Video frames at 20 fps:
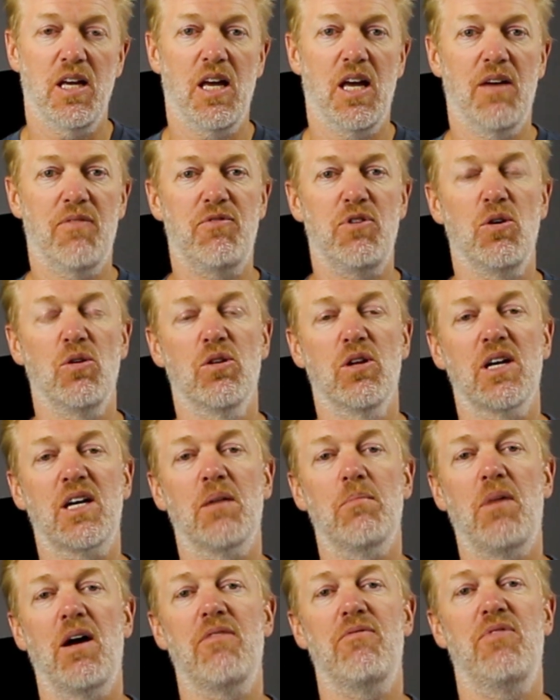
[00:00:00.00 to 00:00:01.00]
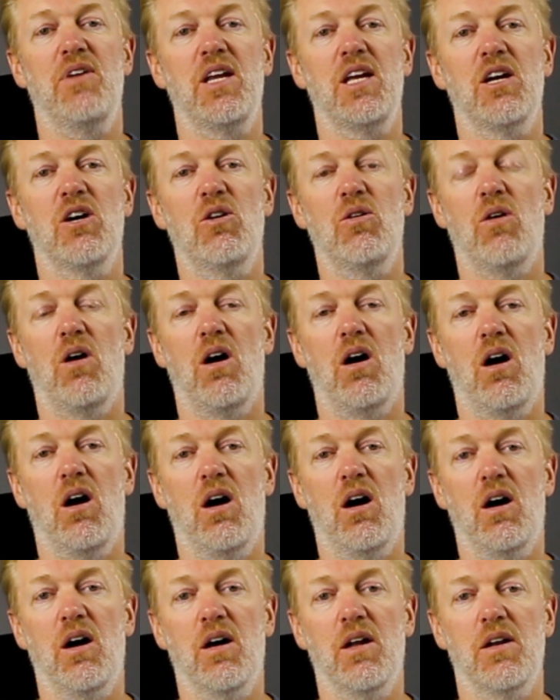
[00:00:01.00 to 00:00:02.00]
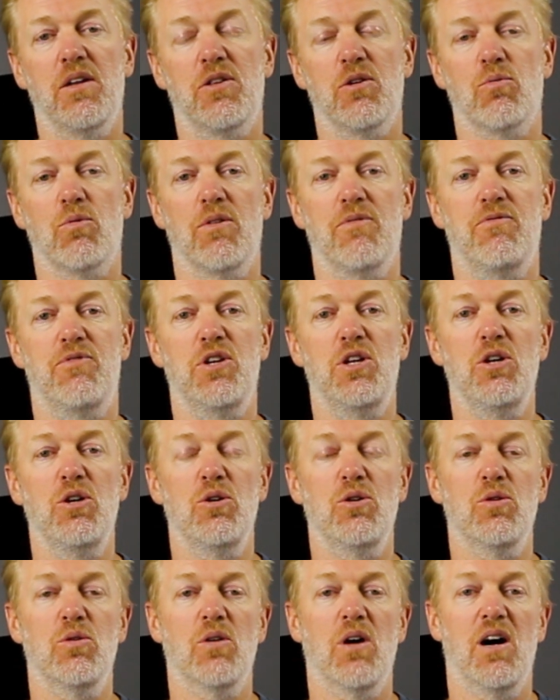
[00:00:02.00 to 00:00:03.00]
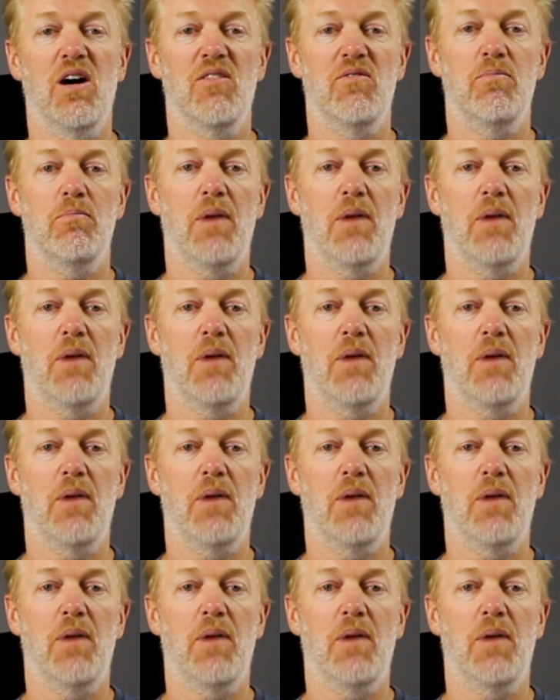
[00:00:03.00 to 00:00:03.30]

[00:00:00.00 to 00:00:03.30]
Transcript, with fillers: If you look at my video on the review of